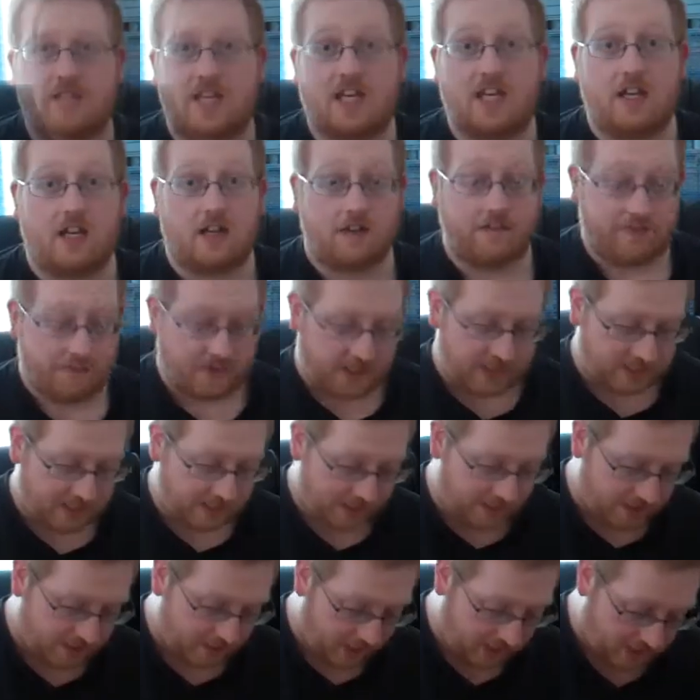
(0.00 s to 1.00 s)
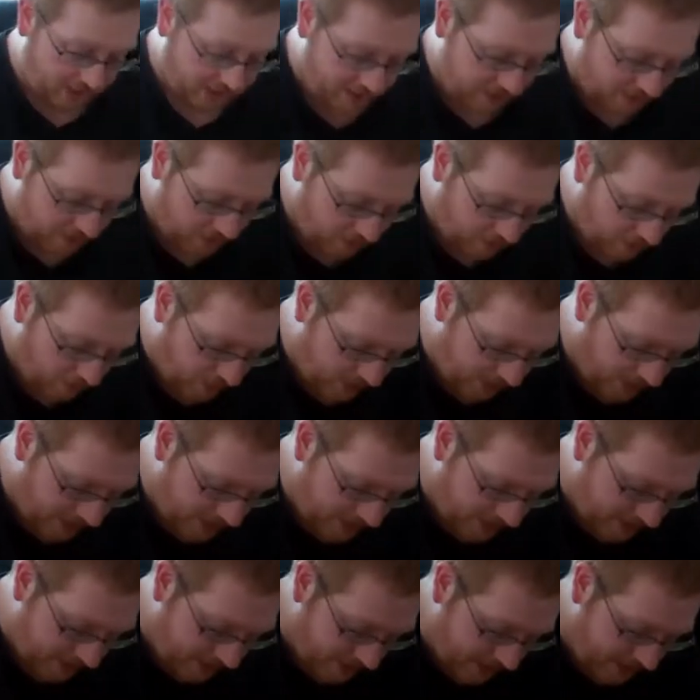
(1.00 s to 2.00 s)
And finally, the last two
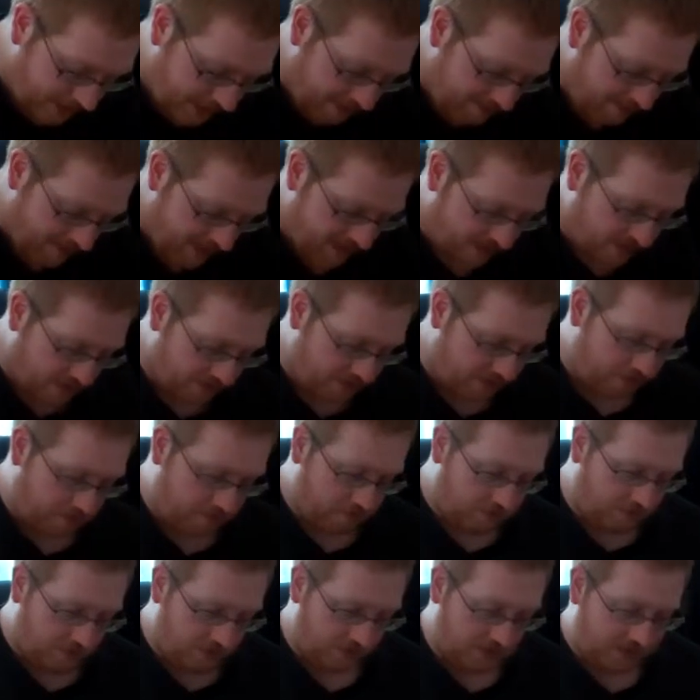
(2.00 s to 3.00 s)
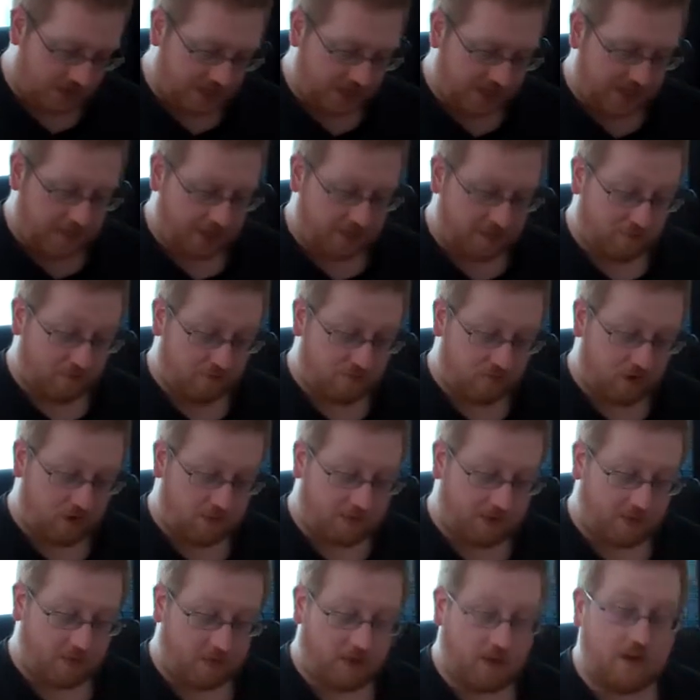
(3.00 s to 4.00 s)
handheld games I got. One is
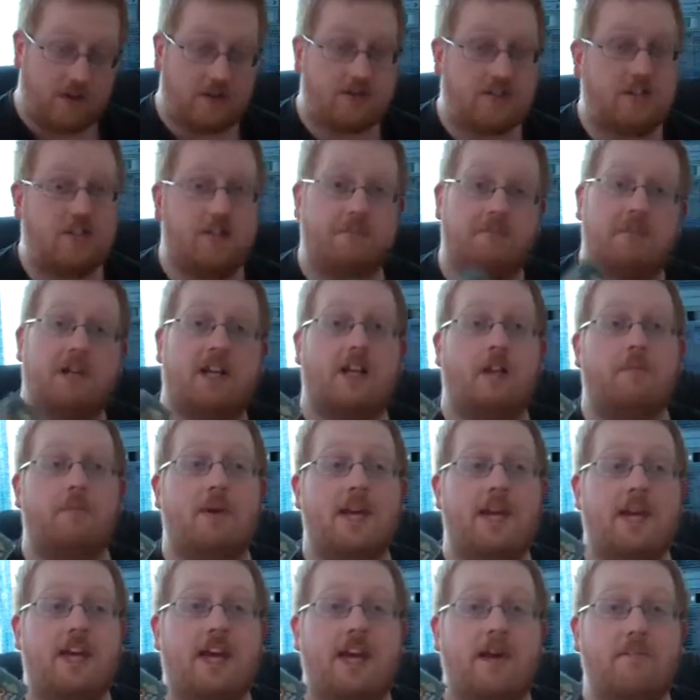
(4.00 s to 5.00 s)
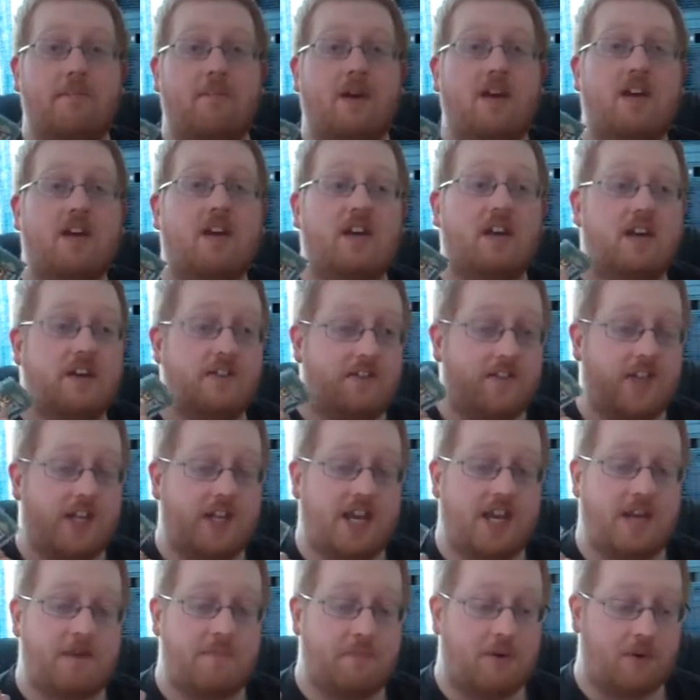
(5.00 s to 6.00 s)
Robot Wars Metal Mayhem for the
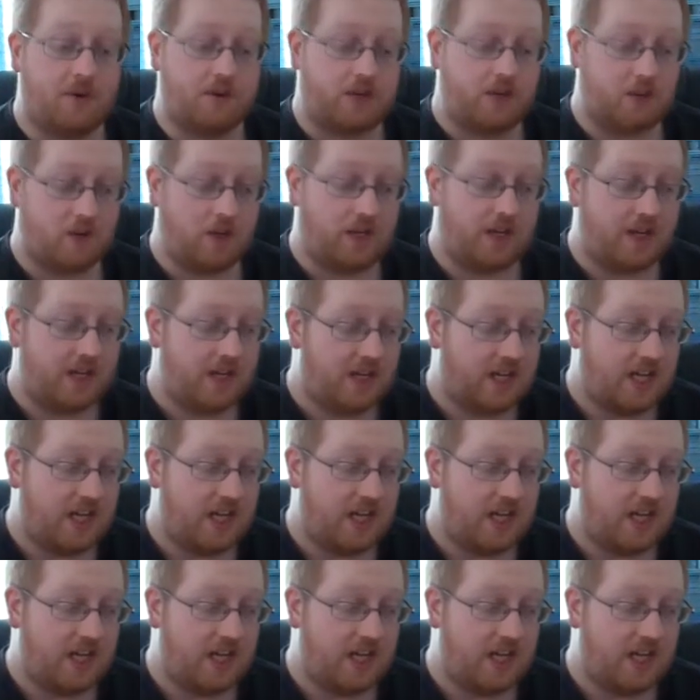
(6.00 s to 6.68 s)
Game Boy Color.